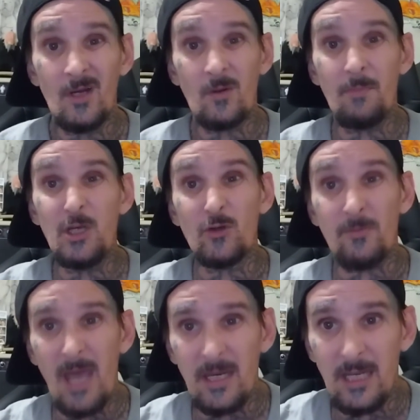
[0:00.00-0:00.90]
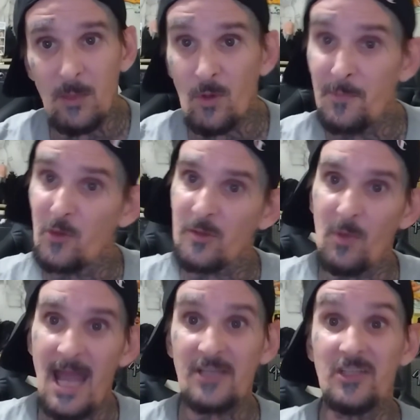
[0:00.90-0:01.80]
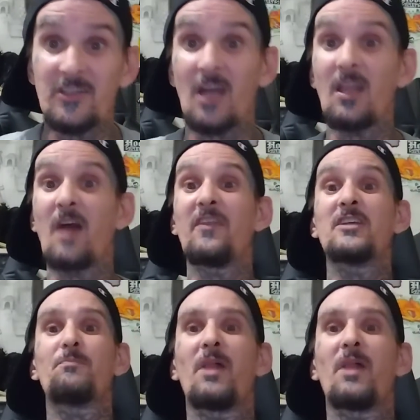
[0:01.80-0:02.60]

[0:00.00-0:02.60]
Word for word: We're going to be doing some editing, we're going to be doing some reactions, got a lot of things